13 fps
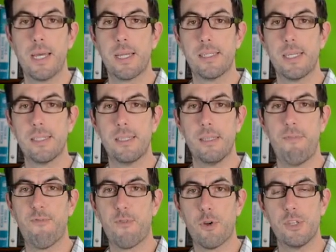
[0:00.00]
Because that's the
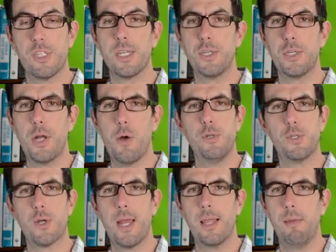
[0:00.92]
first thing you should always
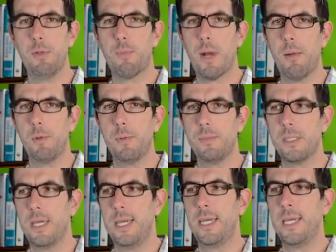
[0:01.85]
try and limit problems